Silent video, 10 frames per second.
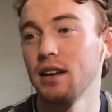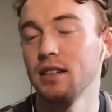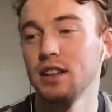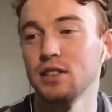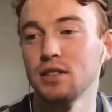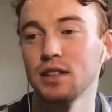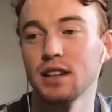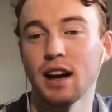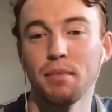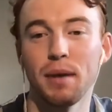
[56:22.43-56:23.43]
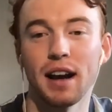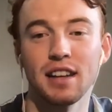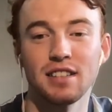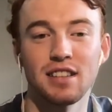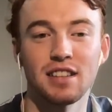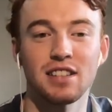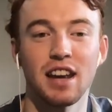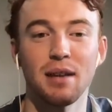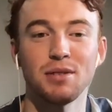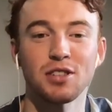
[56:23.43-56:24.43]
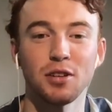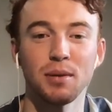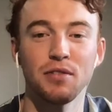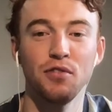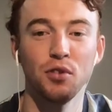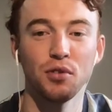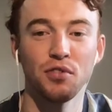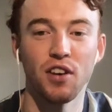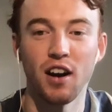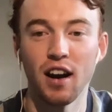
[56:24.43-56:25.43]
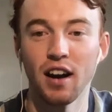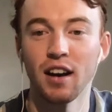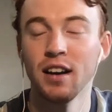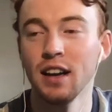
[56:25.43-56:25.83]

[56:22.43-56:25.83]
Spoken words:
He's come back into the team. He's going to be full of fire.